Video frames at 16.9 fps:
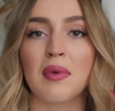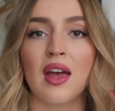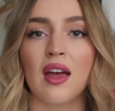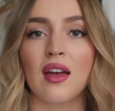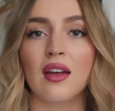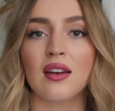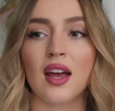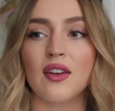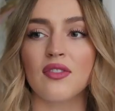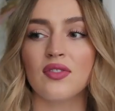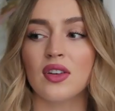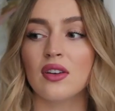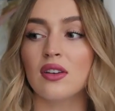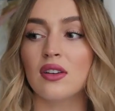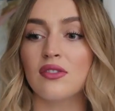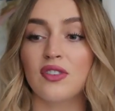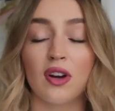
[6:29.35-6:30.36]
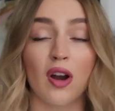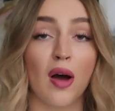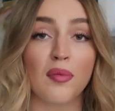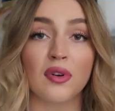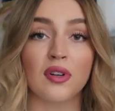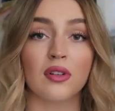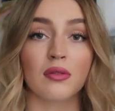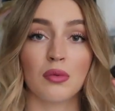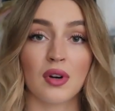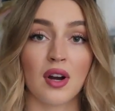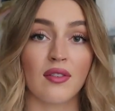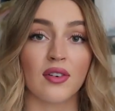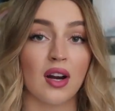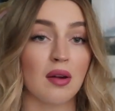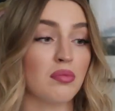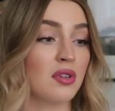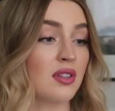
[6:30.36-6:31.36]
and I feel phenomenal
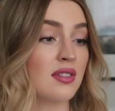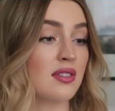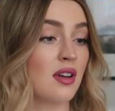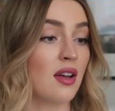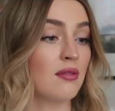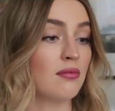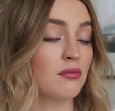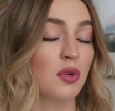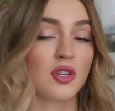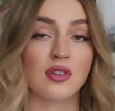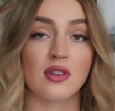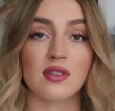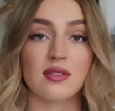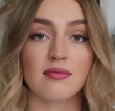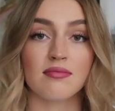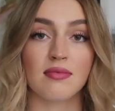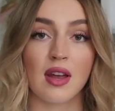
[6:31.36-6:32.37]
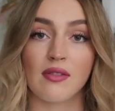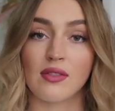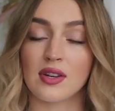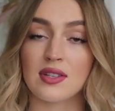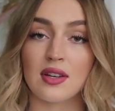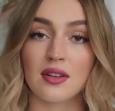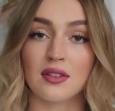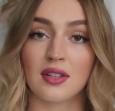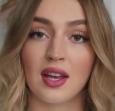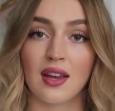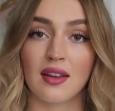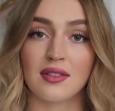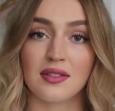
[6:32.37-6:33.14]
whenever I put this on, which is every single day.